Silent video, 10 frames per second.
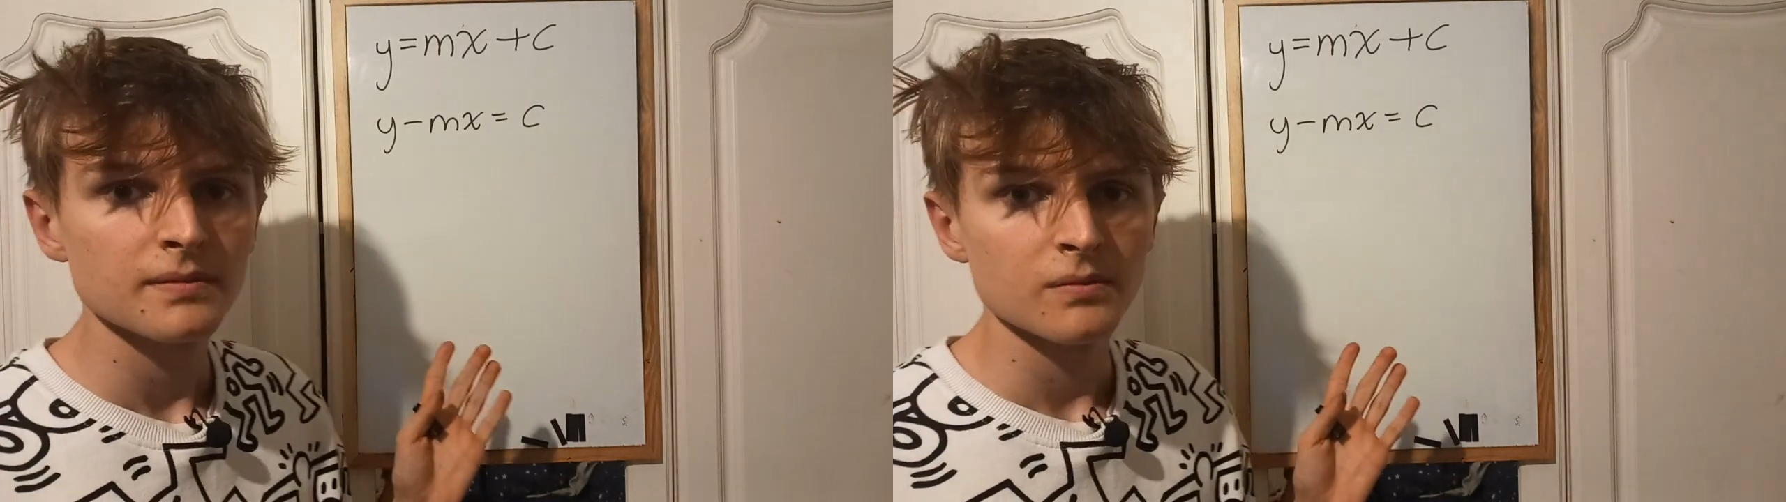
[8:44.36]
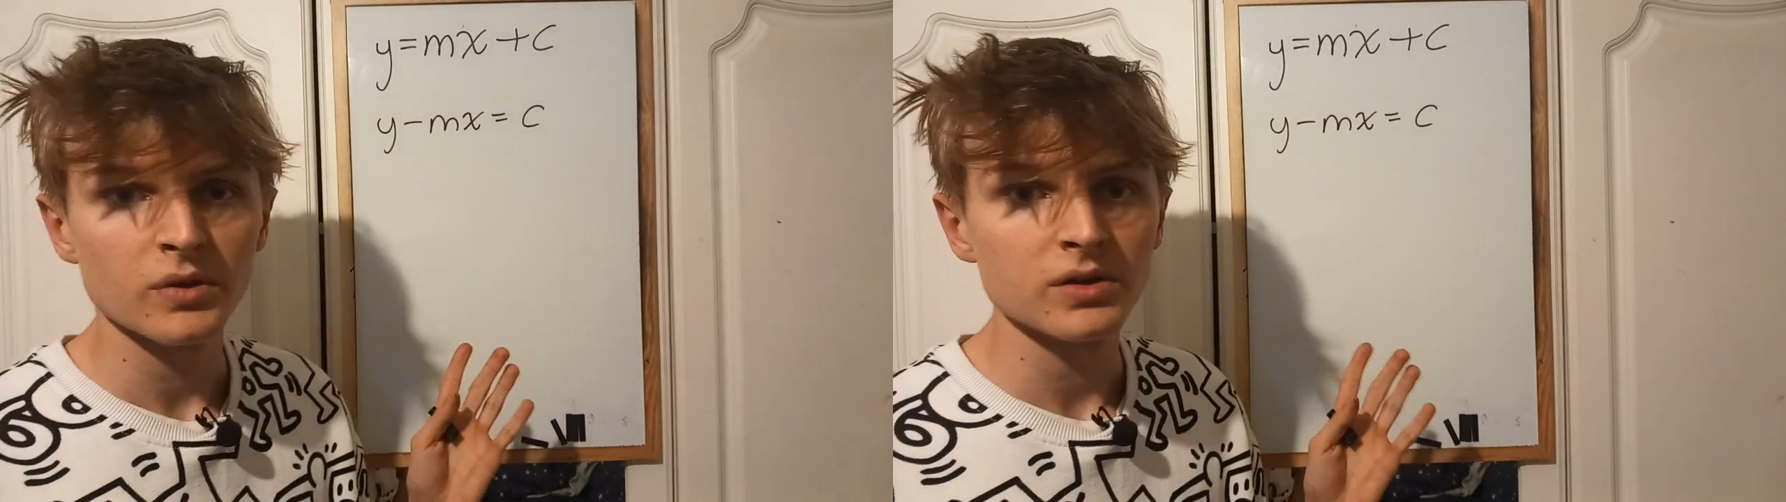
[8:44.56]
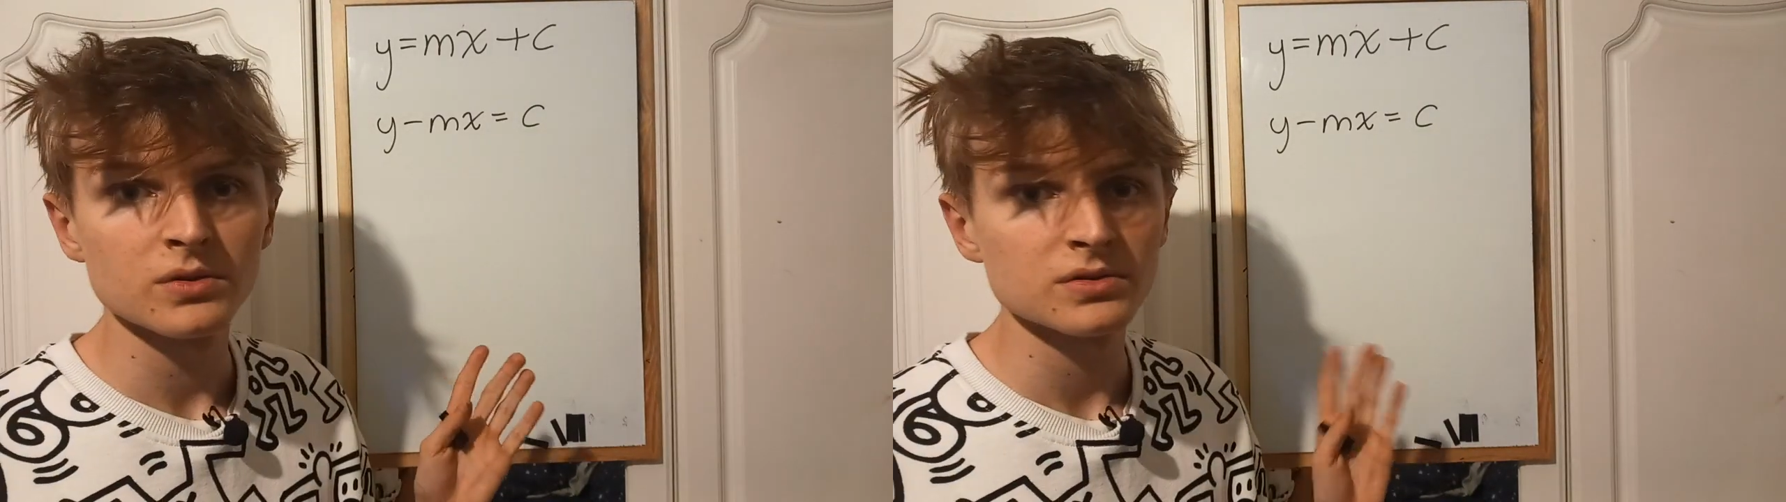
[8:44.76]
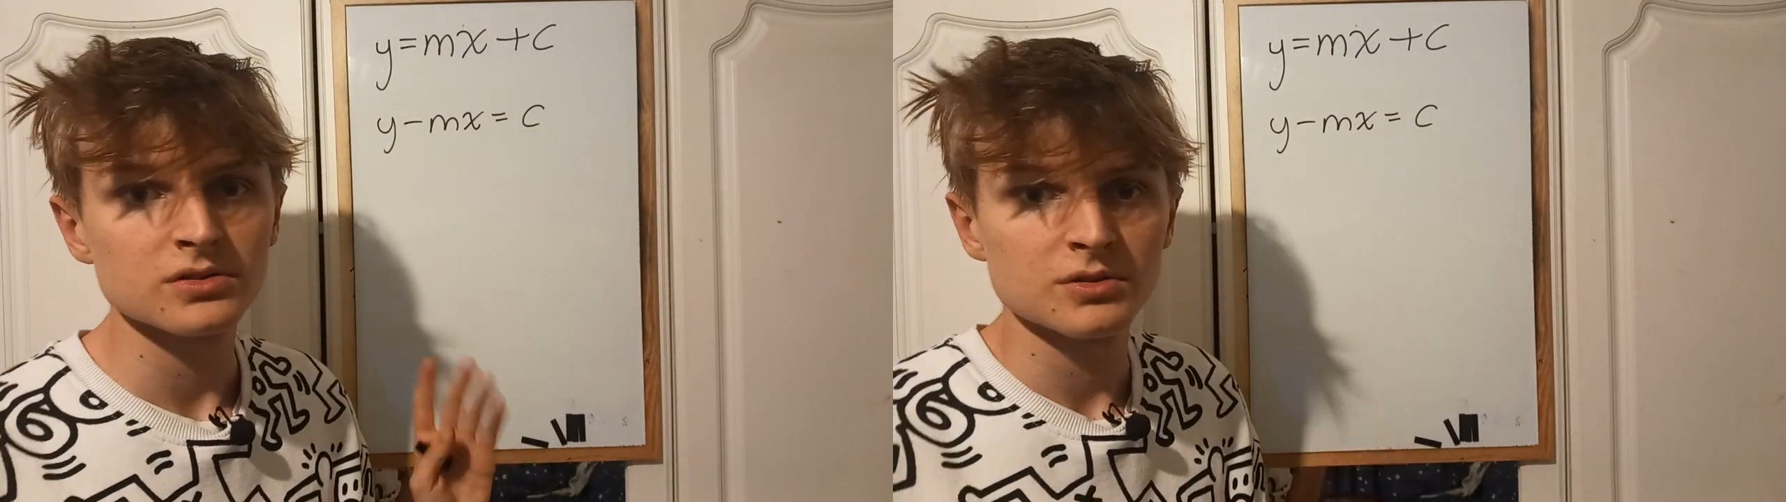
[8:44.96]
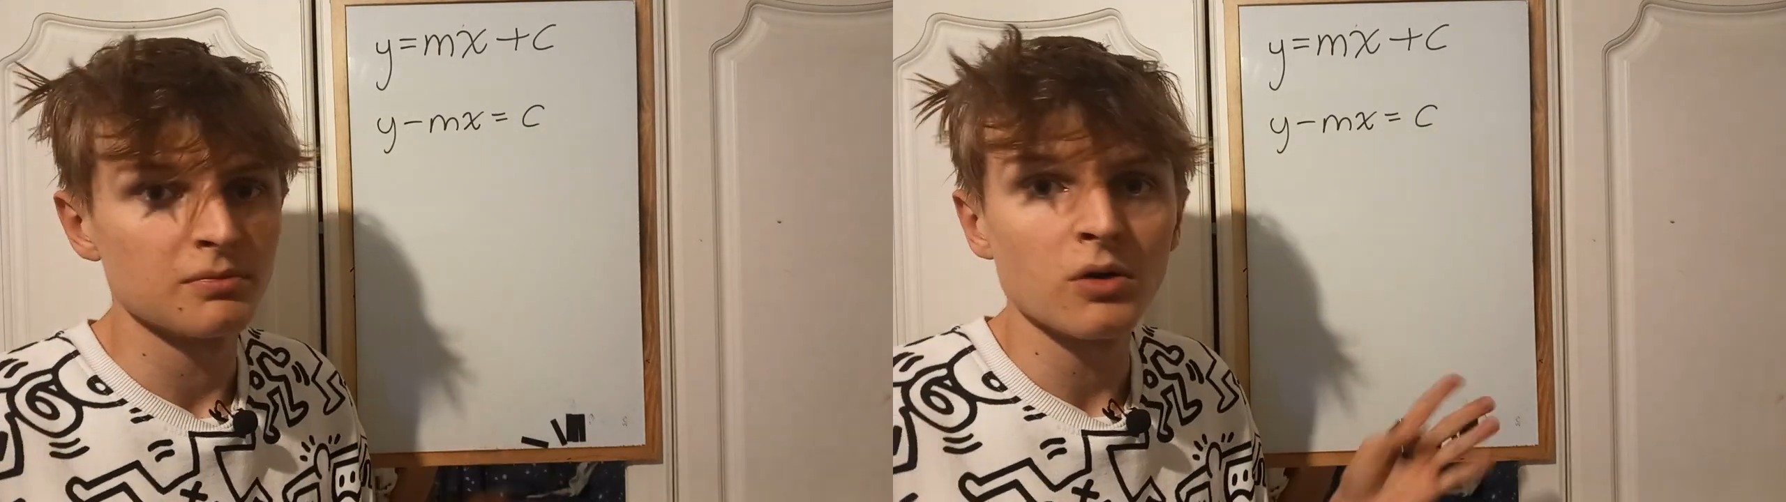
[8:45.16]
we can also
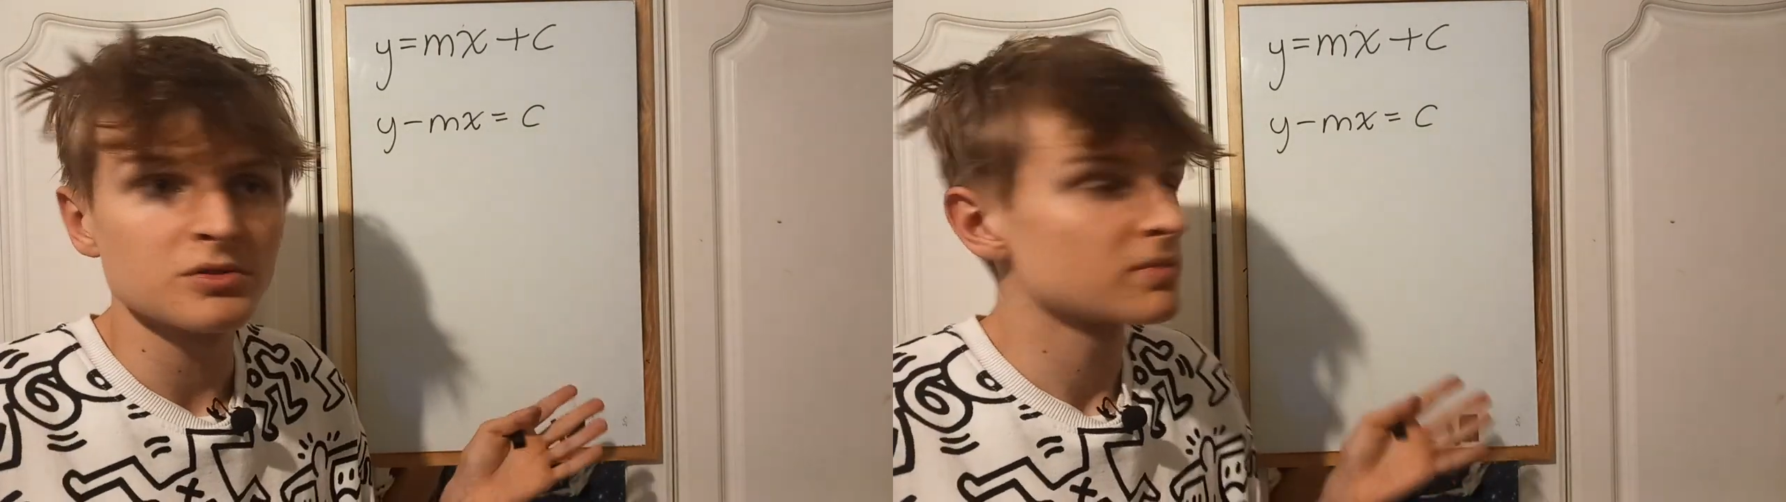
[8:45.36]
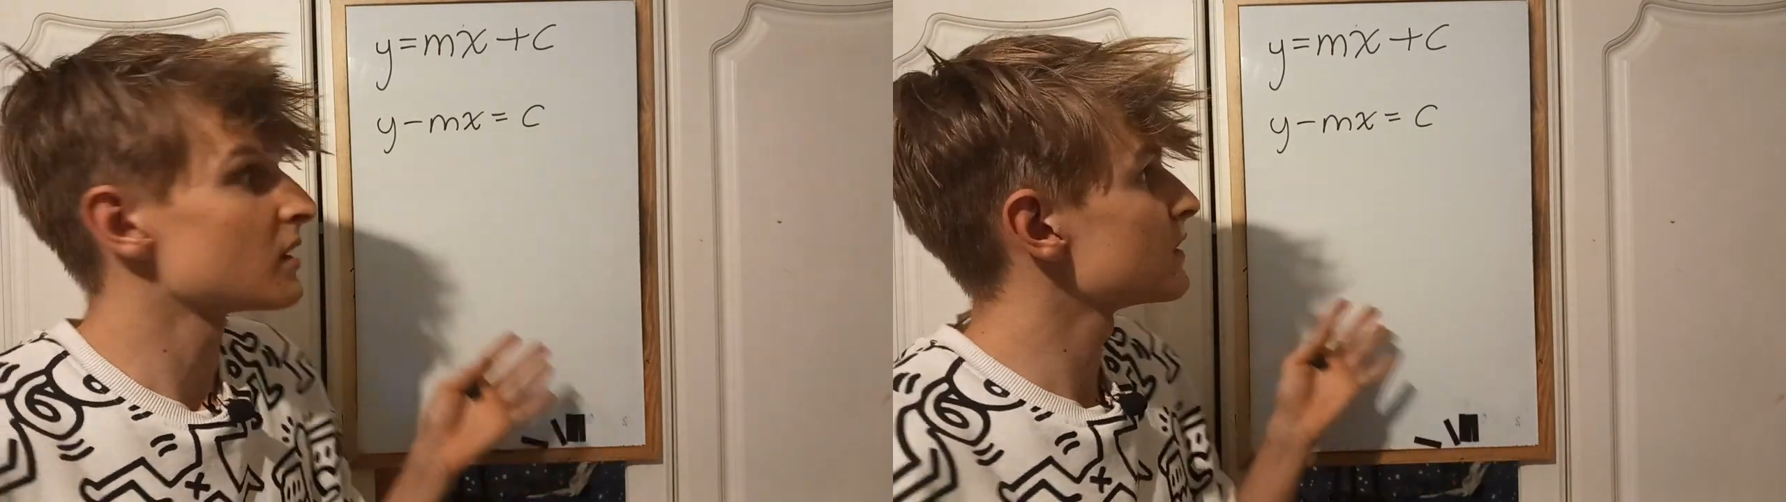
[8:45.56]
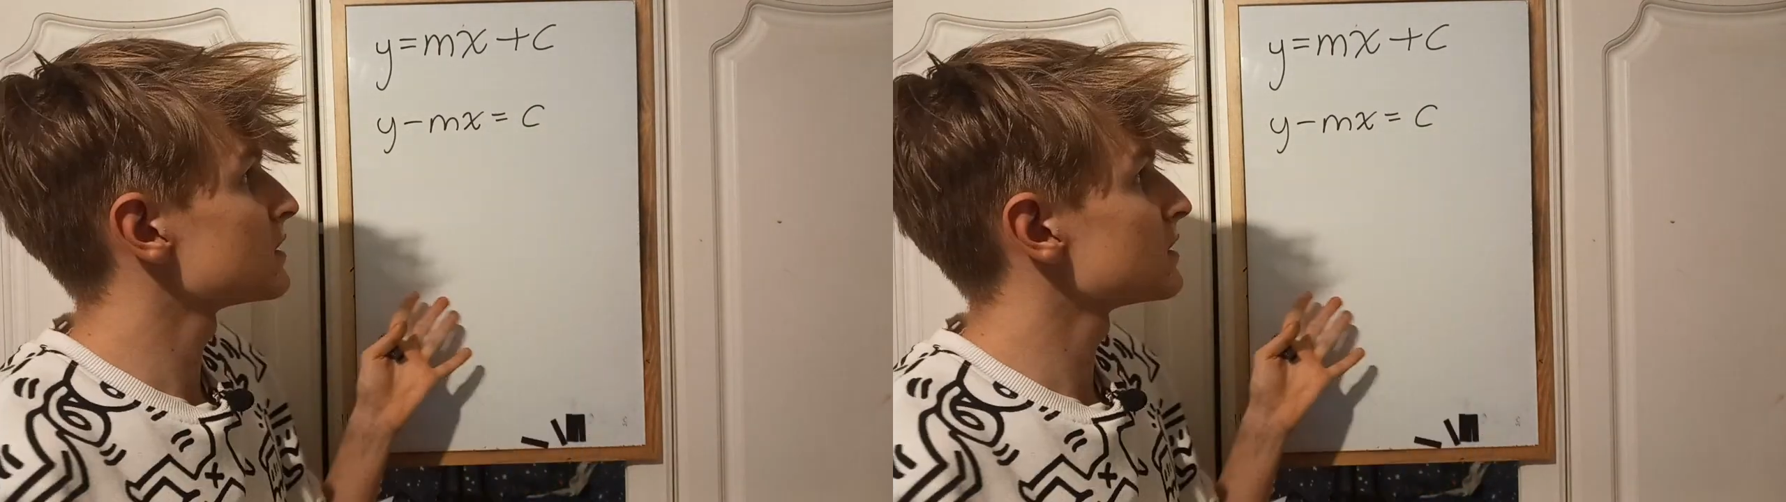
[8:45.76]
just multiply the